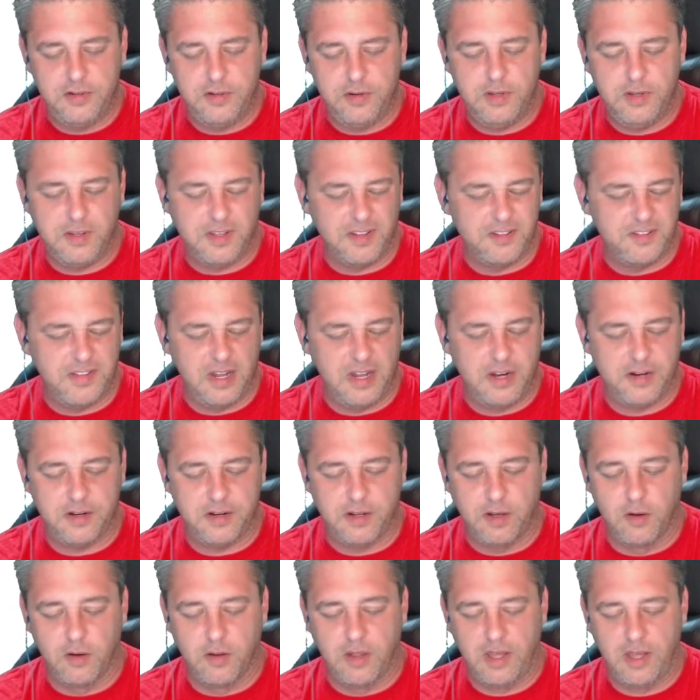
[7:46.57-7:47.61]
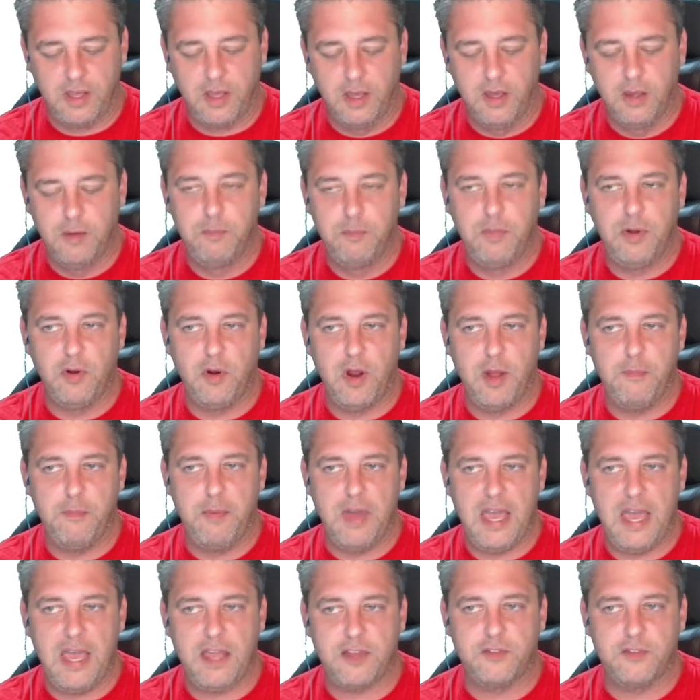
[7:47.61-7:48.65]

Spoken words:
you can set it to go like be right back